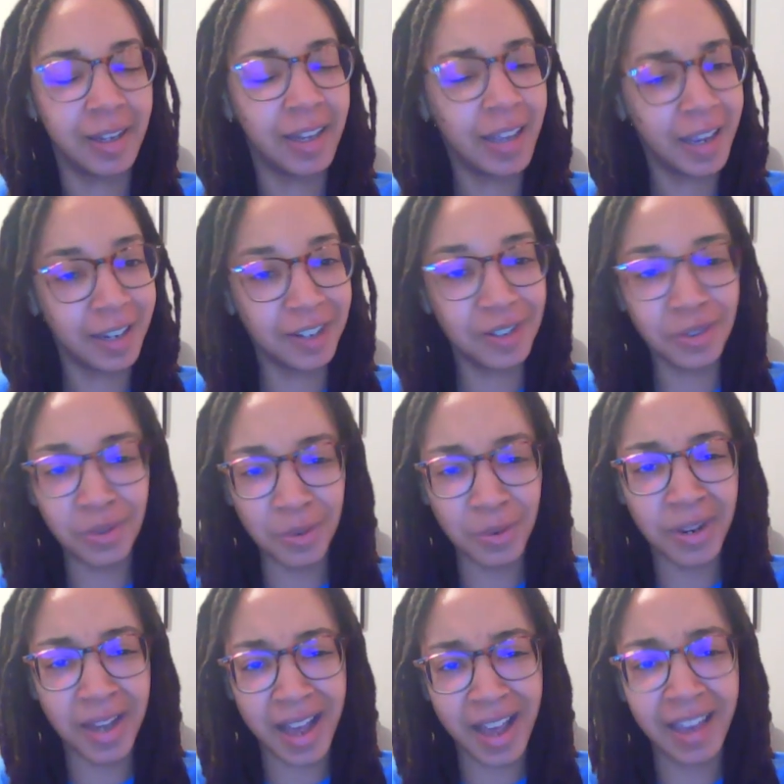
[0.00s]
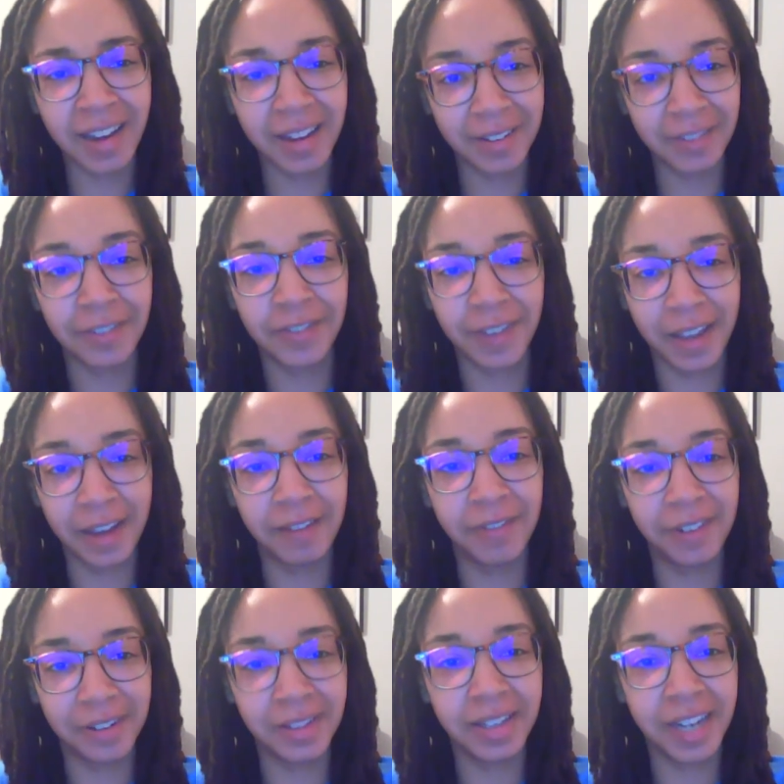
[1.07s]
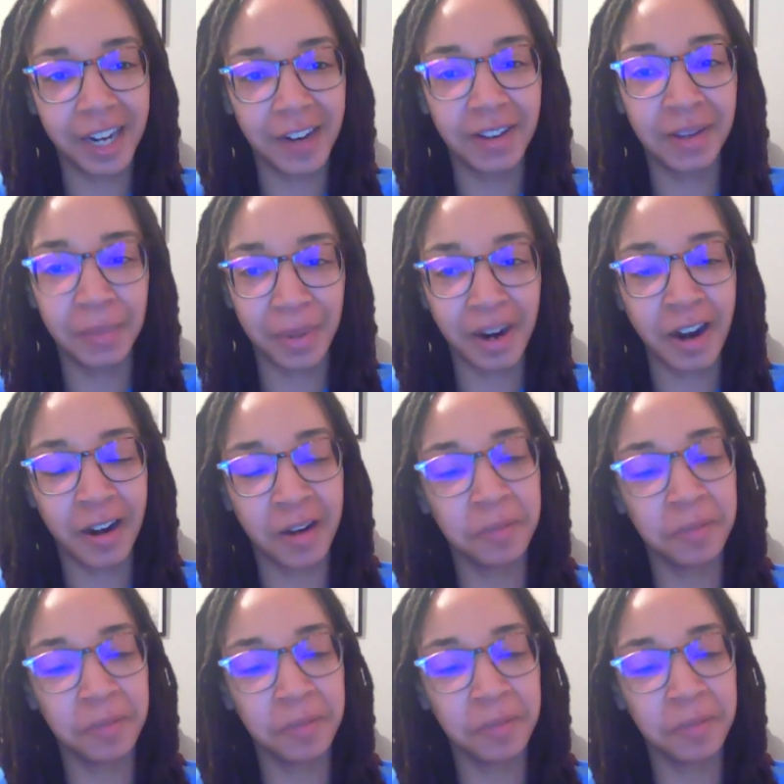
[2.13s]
he do kind of favor Larry Bird.